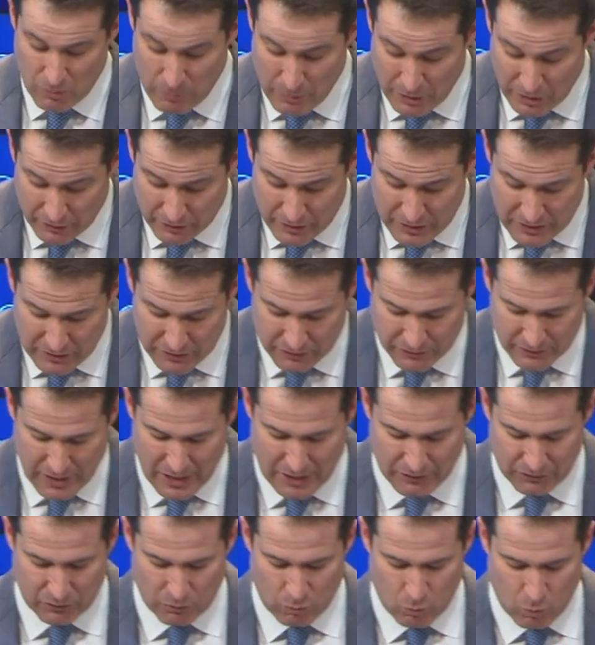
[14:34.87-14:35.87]
In the Middle
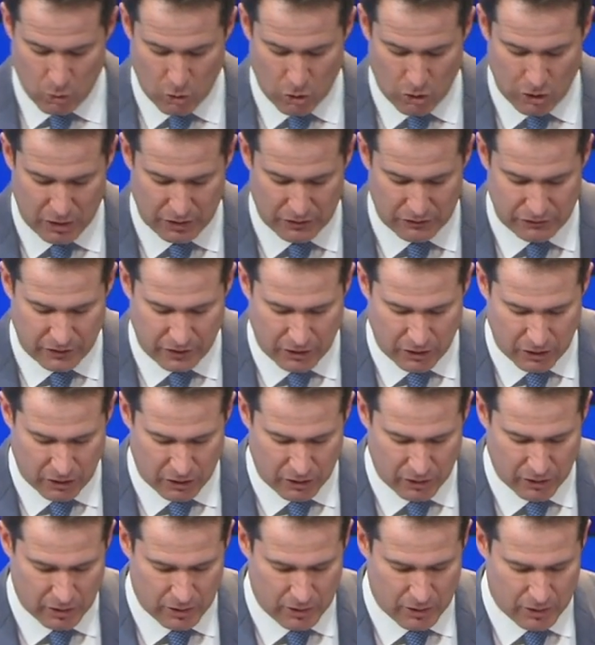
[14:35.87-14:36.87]
East, as the war on
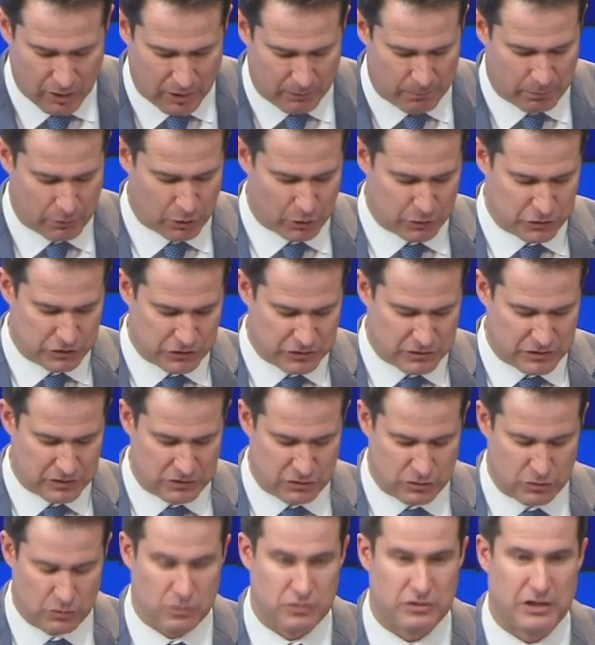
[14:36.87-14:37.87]
terror approaches
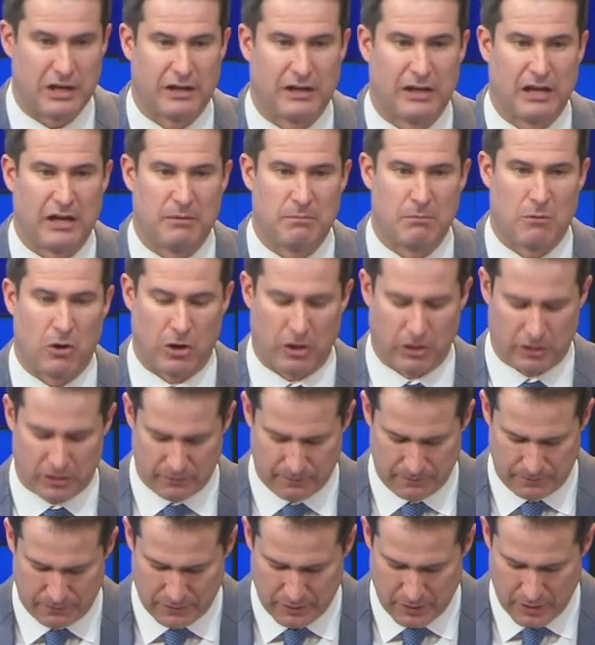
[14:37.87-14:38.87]
the two-decade
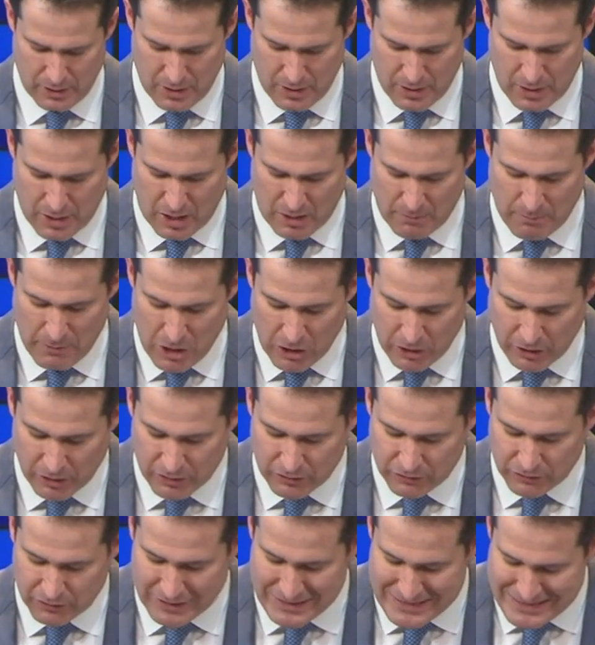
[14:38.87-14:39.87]
mark,
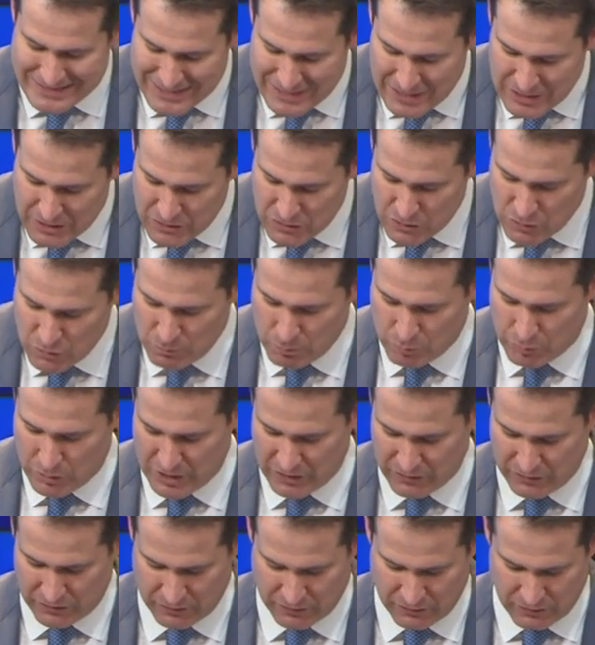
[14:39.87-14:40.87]
America's continued
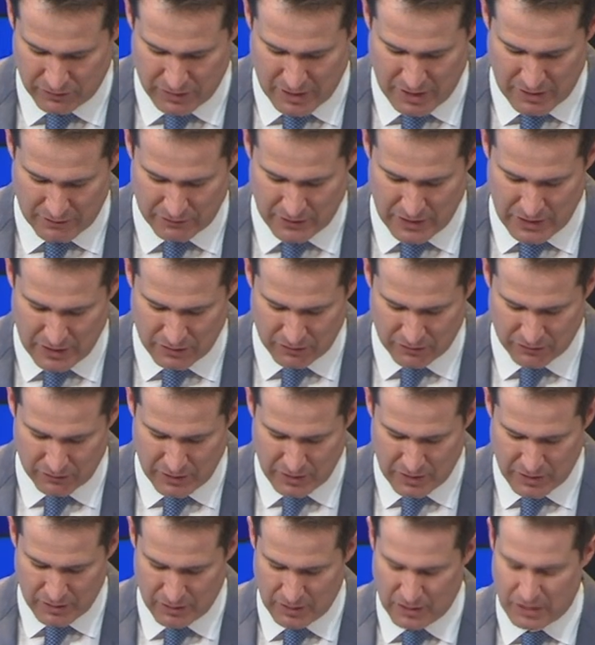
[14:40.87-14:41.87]
presence in
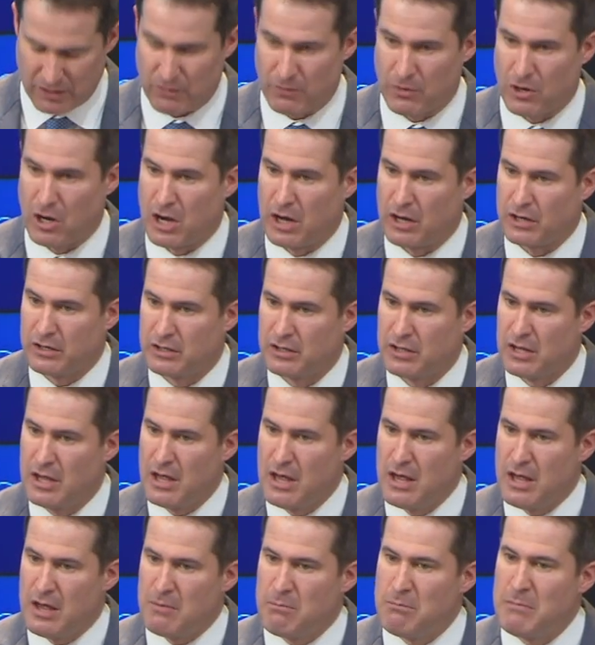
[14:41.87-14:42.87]
Afghanistan and Iraq
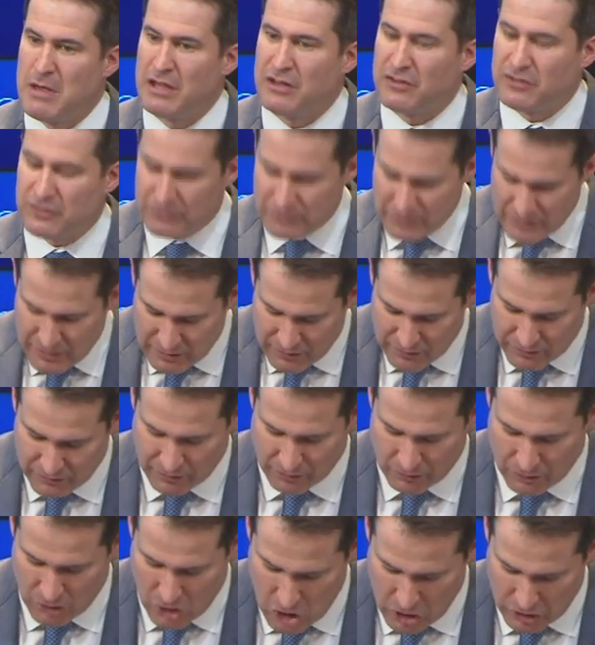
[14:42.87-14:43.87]
makes
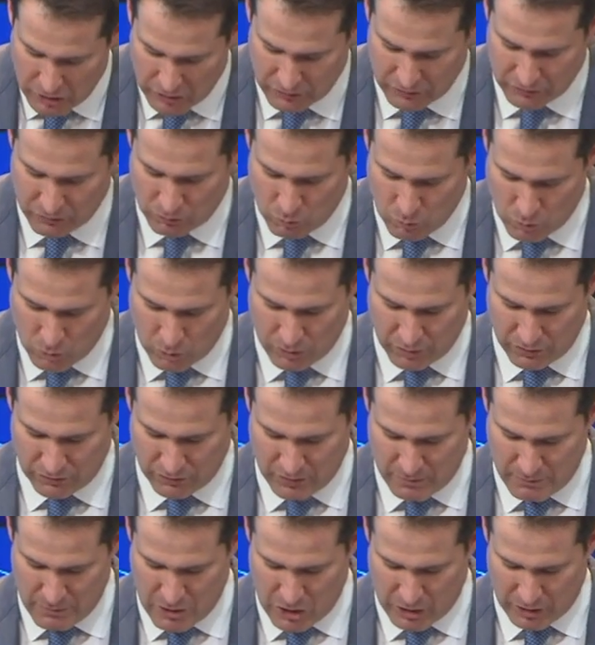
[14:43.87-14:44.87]
these the longest
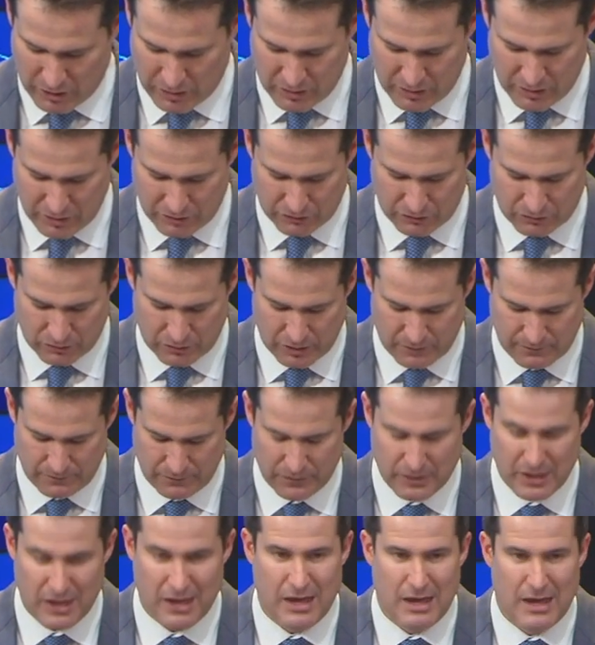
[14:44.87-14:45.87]
wars in American history.